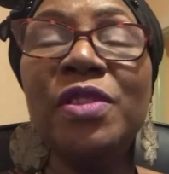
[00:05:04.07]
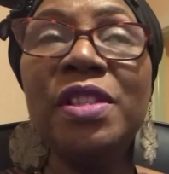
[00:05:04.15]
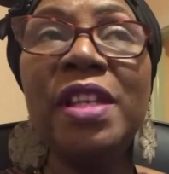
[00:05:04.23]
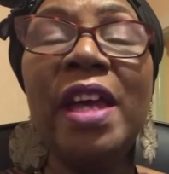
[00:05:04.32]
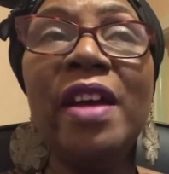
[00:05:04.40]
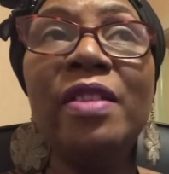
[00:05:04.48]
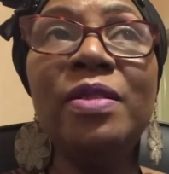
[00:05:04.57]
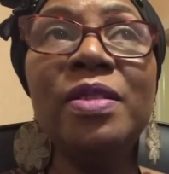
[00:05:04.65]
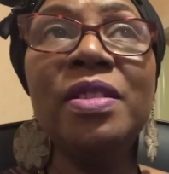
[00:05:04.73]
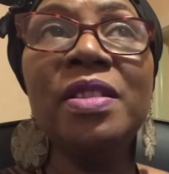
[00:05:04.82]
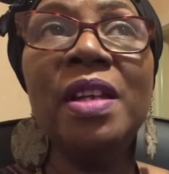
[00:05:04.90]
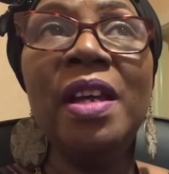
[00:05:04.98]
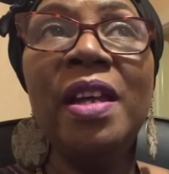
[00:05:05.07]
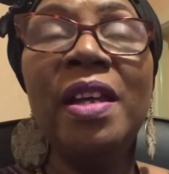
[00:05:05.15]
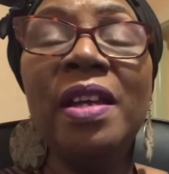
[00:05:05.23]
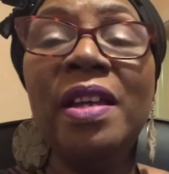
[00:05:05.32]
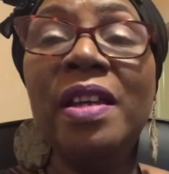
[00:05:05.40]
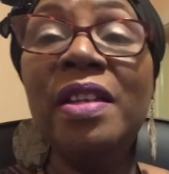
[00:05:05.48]
talents.
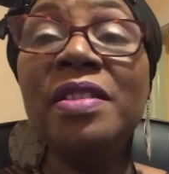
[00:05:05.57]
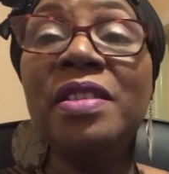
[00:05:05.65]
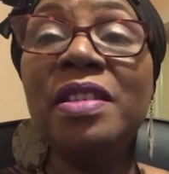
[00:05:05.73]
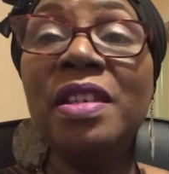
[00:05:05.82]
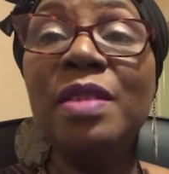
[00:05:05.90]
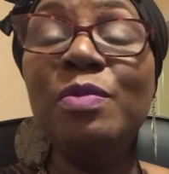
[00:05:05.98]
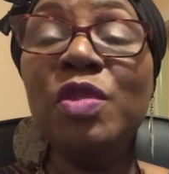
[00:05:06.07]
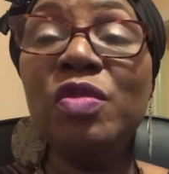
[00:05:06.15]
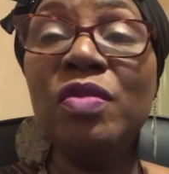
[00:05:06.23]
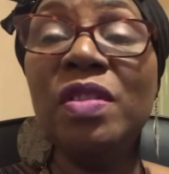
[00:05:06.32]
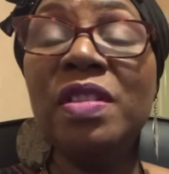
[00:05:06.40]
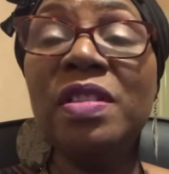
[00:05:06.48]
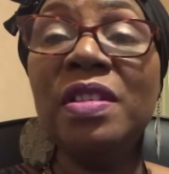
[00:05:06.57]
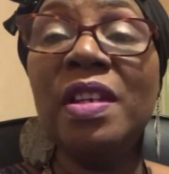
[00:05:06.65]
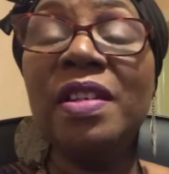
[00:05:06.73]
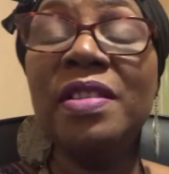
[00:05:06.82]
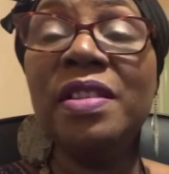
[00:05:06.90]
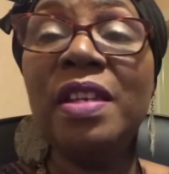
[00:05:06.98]
and seamstress and
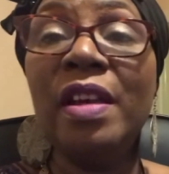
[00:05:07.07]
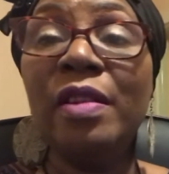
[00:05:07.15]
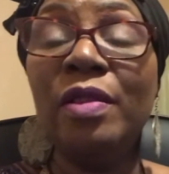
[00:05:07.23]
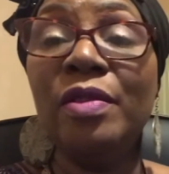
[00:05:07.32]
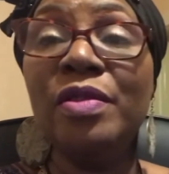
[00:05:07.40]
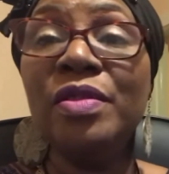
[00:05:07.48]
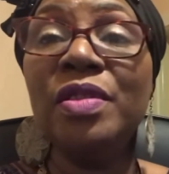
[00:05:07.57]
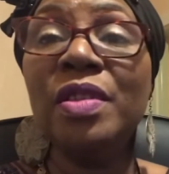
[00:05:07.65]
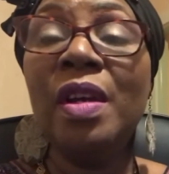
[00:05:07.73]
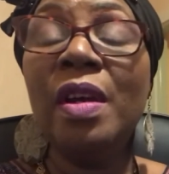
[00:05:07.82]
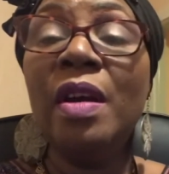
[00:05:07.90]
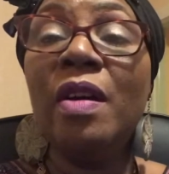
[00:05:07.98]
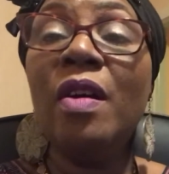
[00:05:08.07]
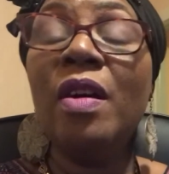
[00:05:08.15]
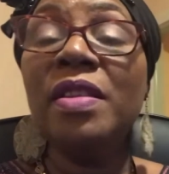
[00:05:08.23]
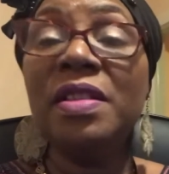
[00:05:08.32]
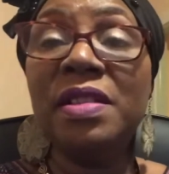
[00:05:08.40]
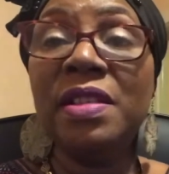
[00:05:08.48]
tailors are the
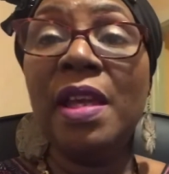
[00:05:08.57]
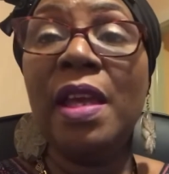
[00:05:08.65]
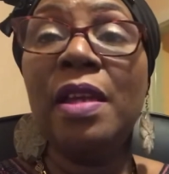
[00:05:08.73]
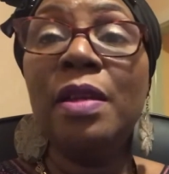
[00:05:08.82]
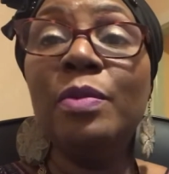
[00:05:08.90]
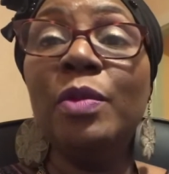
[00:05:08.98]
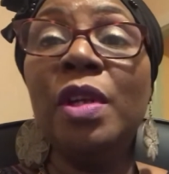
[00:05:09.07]
same.